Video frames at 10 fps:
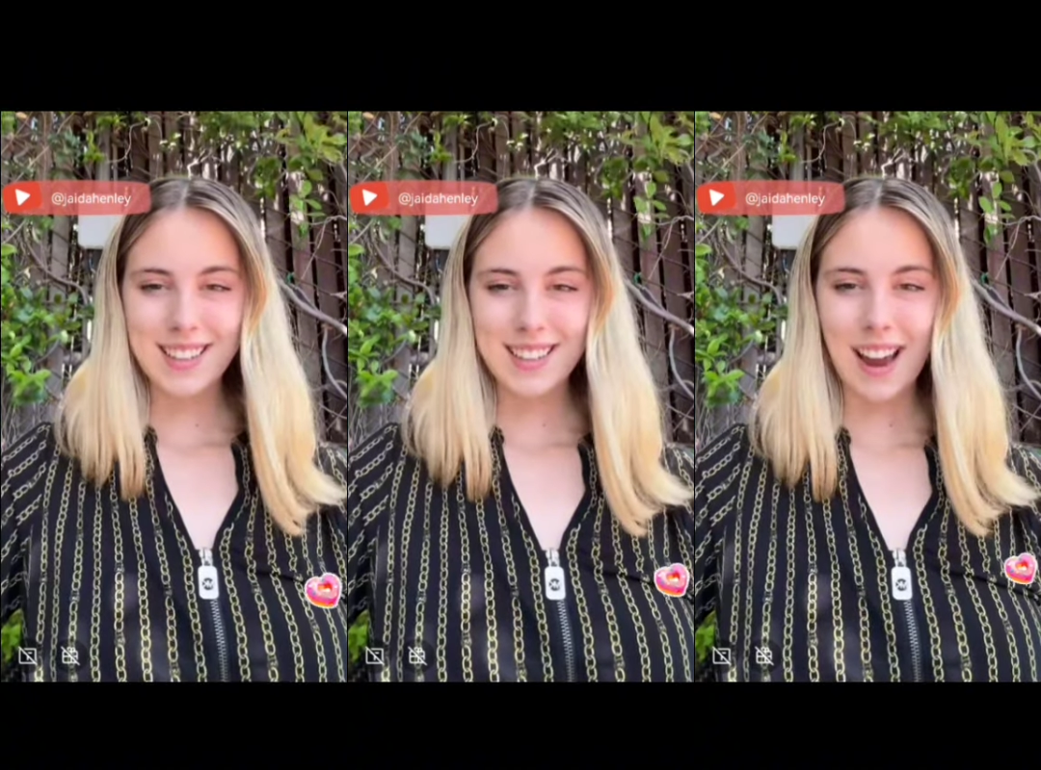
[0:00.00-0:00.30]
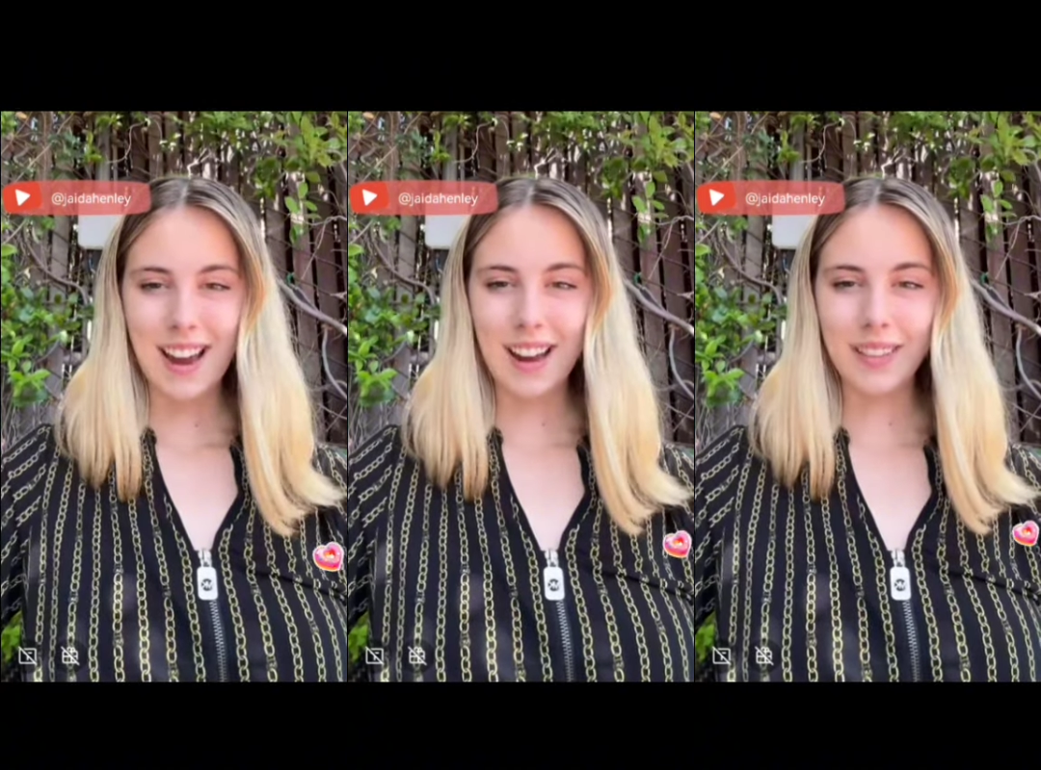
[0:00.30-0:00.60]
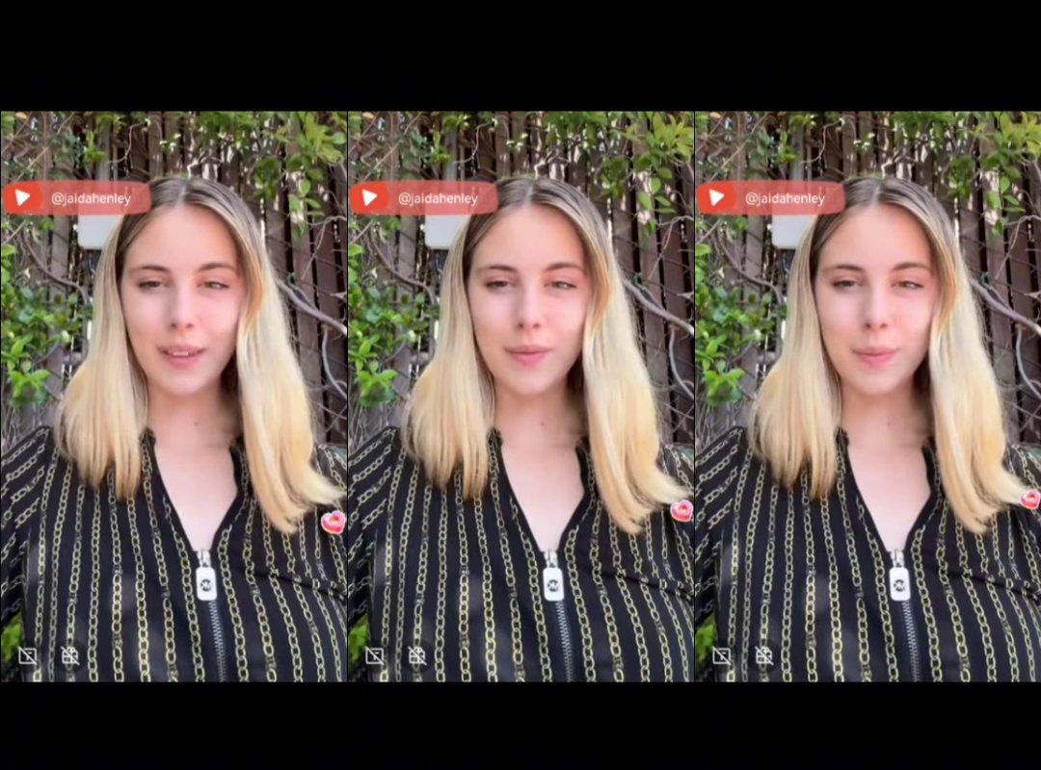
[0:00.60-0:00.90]
Yeah, I
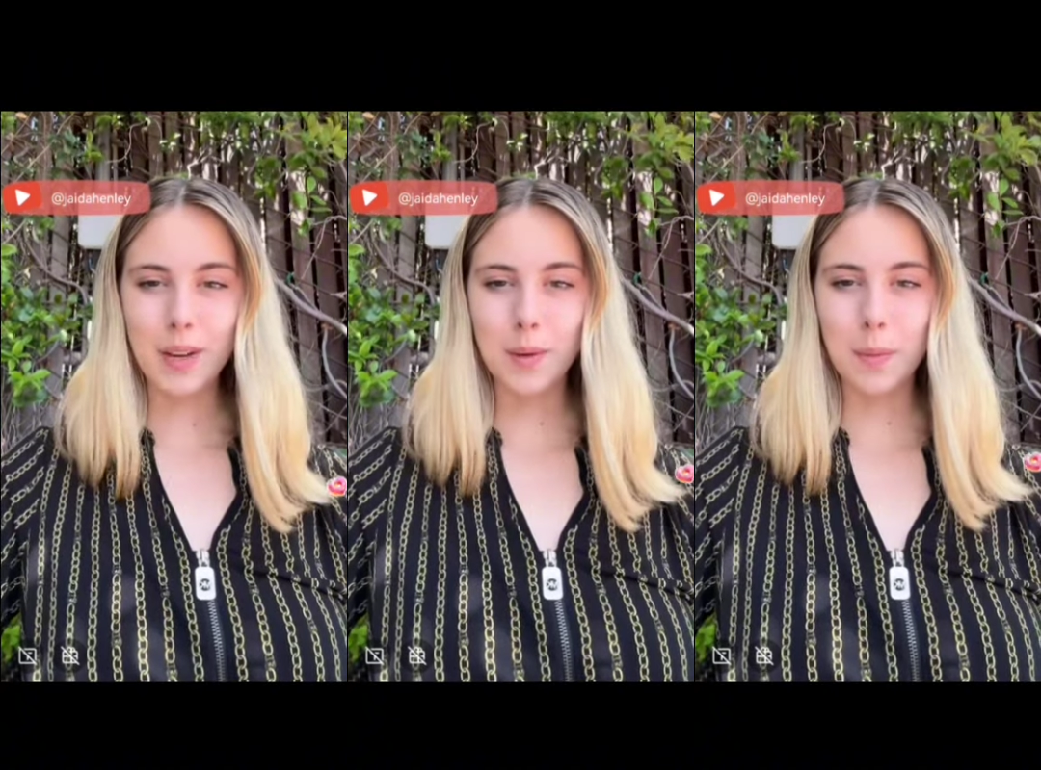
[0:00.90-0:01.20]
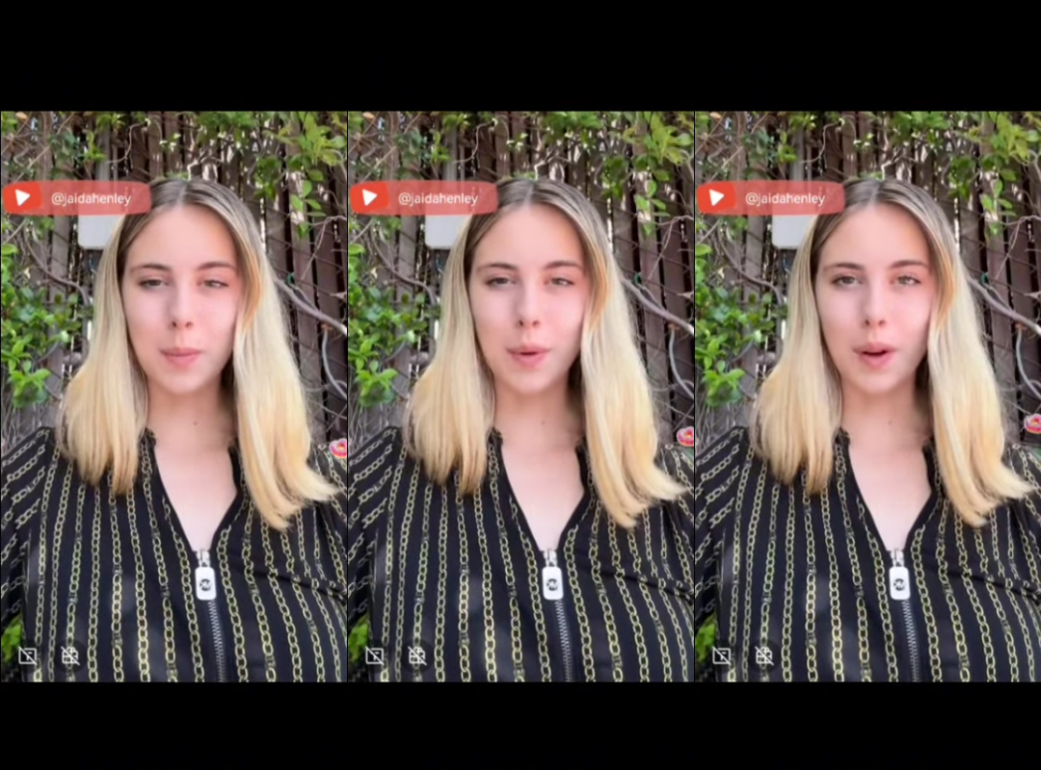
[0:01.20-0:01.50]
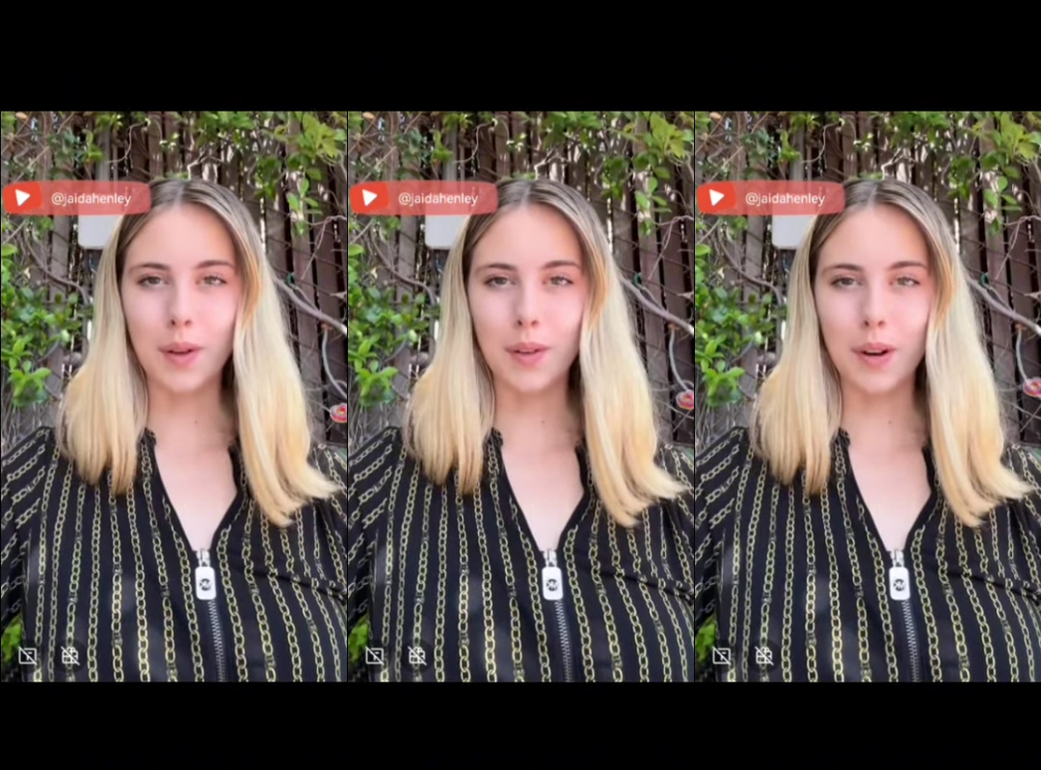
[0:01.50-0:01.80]
love meeting people
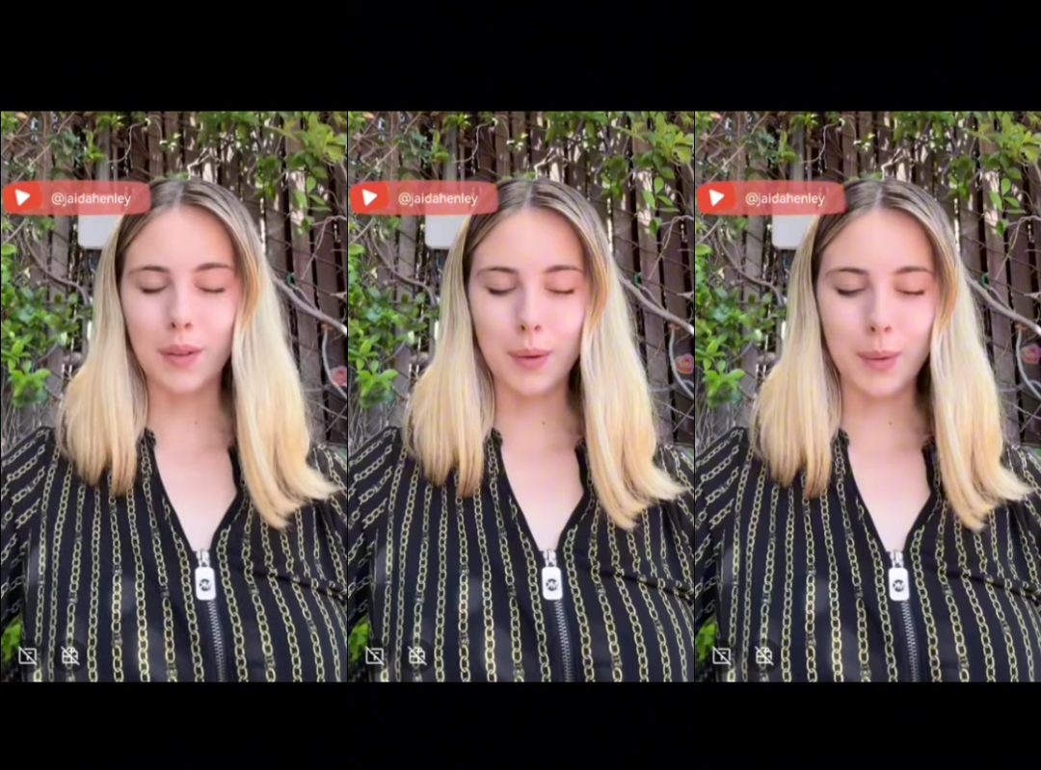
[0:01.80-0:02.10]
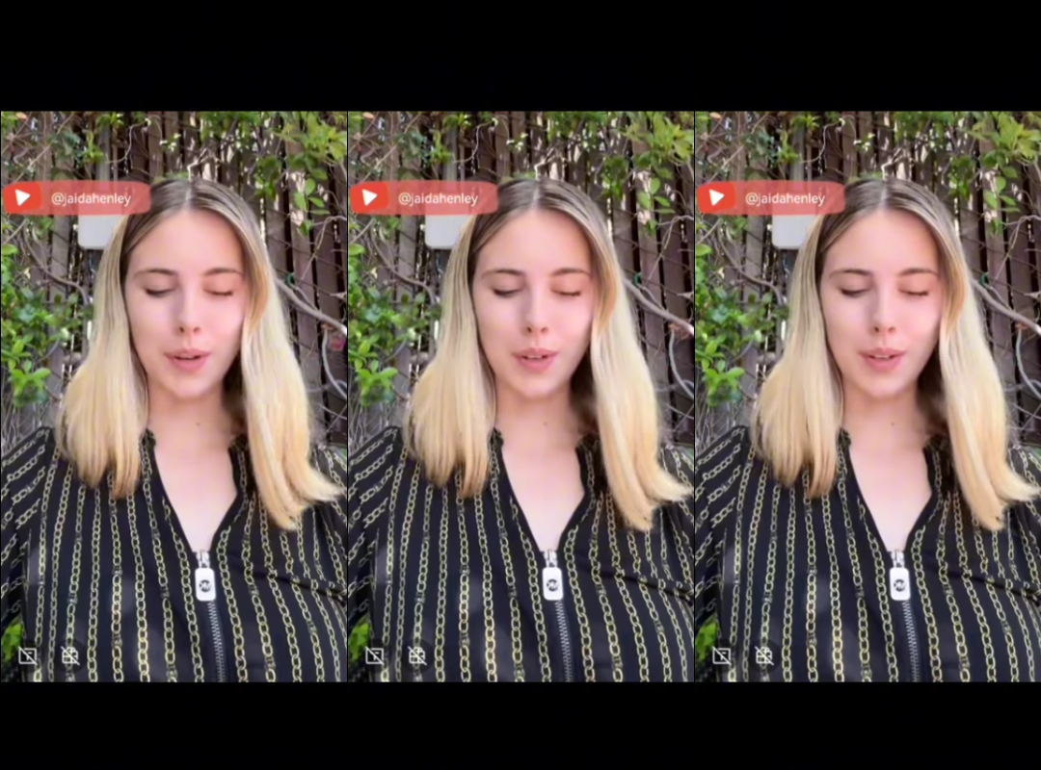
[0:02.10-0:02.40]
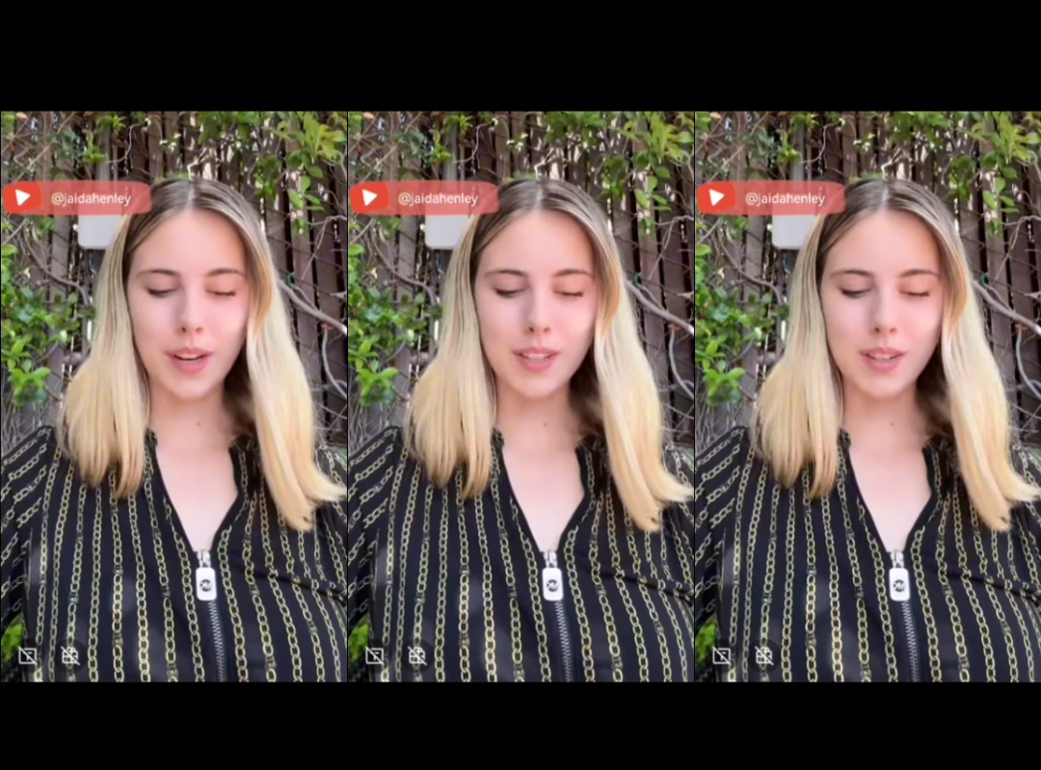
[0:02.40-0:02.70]
all around the world. You
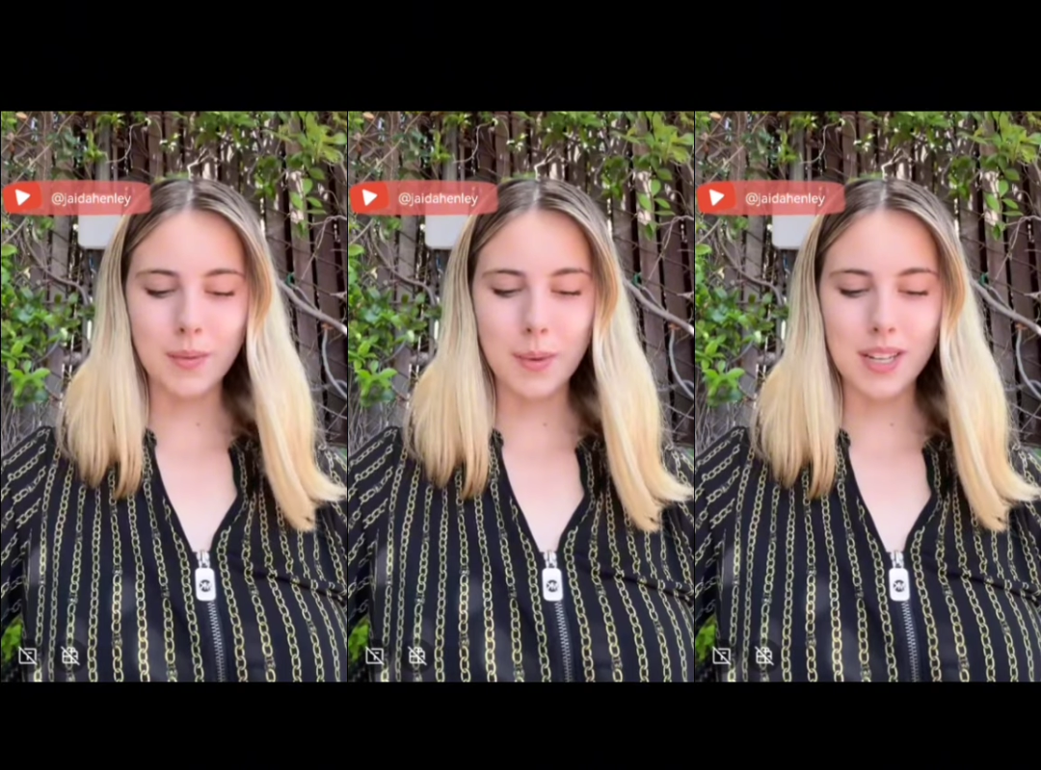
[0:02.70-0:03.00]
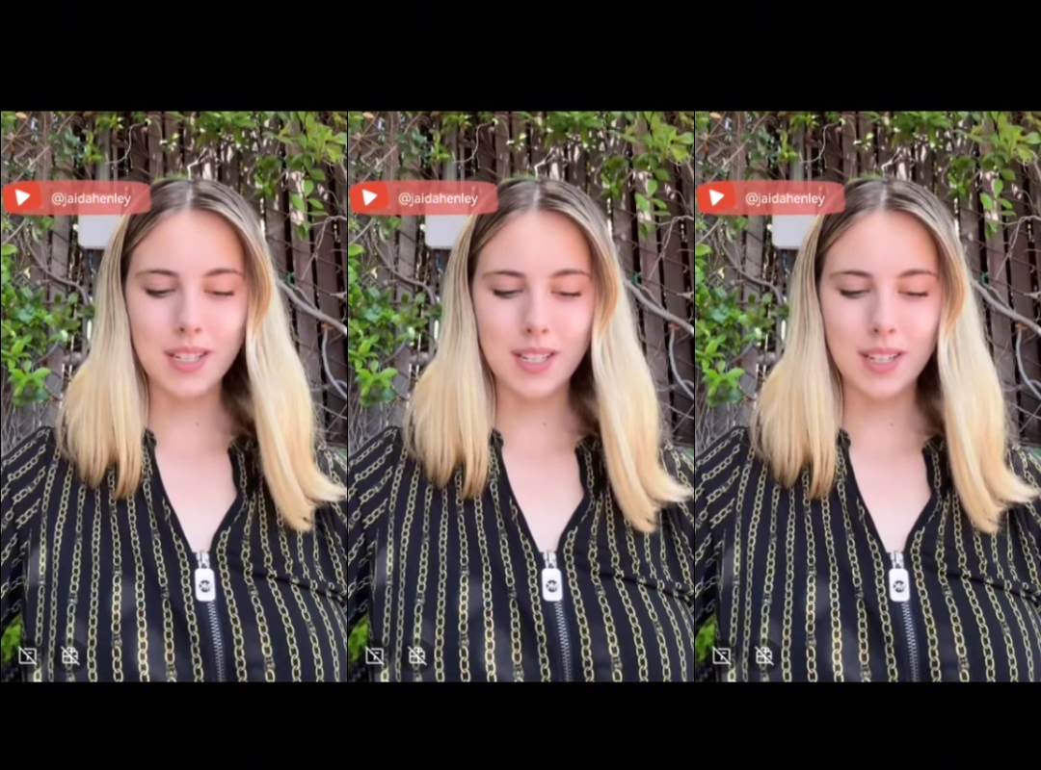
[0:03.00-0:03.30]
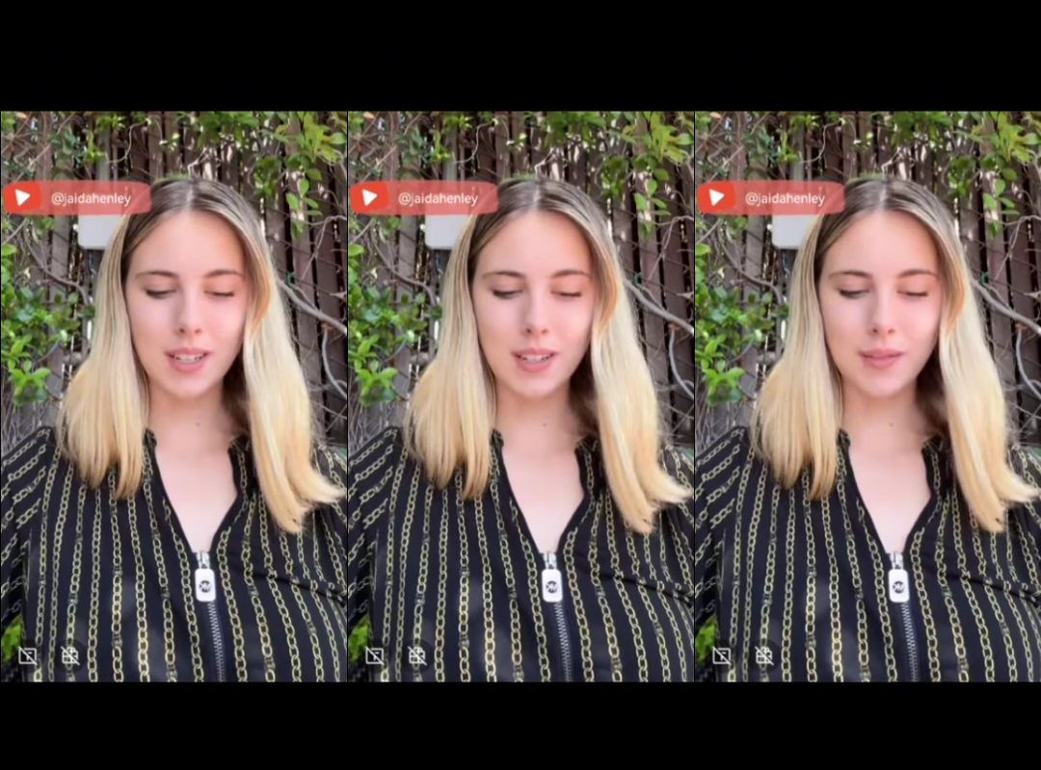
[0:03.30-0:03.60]
guys are
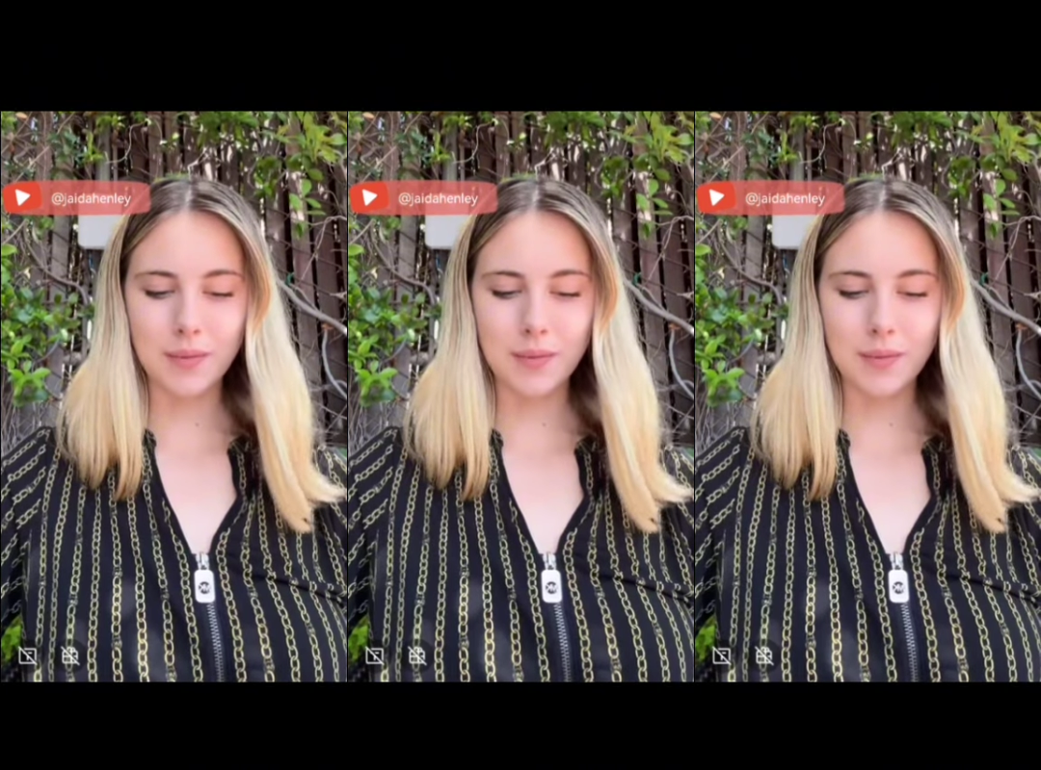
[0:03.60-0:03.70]
amazing.